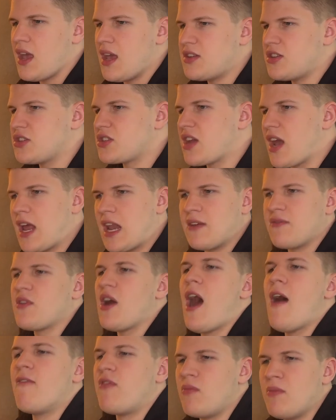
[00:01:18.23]
It's just kind of
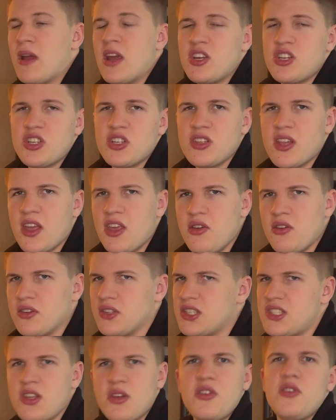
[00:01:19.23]
confirmation that you can
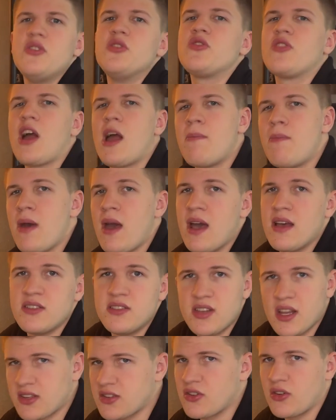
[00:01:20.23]
still use your iPad as
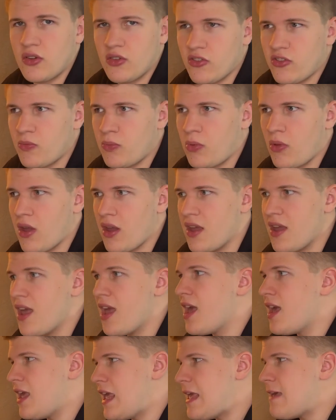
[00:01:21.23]
an external display,
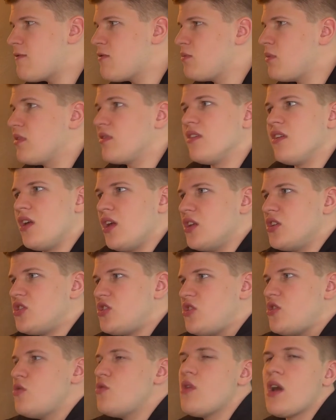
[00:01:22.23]
even with
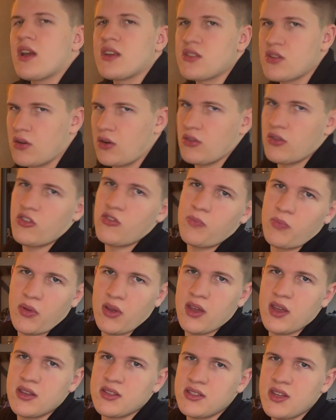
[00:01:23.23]
two external
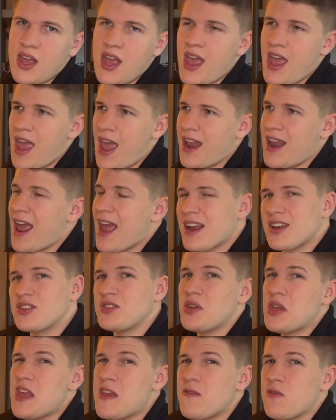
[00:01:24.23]
displays, and
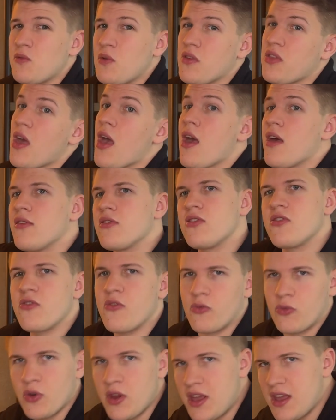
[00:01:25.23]
actually even with
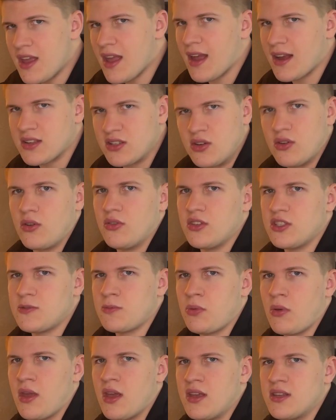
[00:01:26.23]
three external
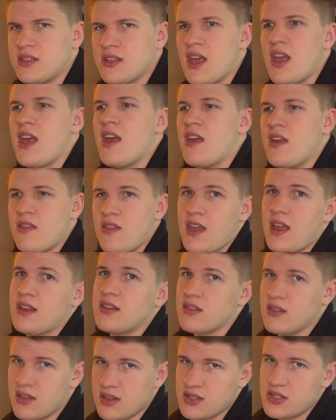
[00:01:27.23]
displays thanks
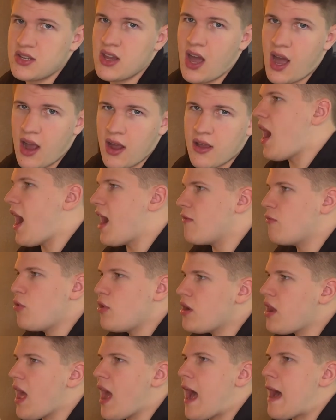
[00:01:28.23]
to this dock. I
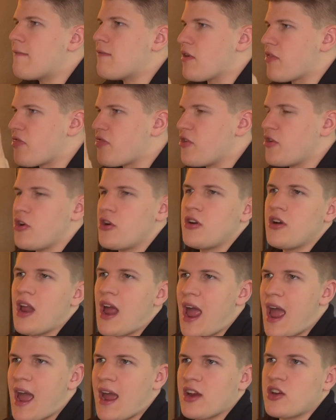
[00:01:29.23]
would have a third
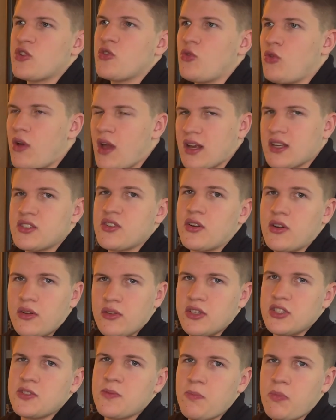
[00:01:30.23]
actual external
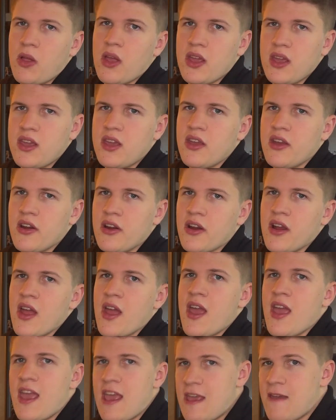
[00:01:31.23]
display here
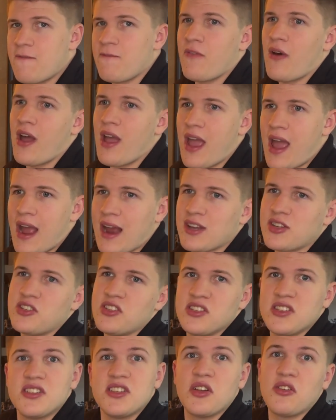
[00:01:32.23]
if I actually
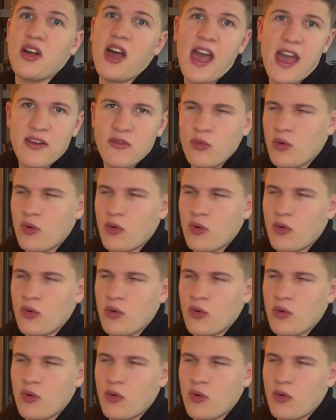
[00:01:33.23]
still had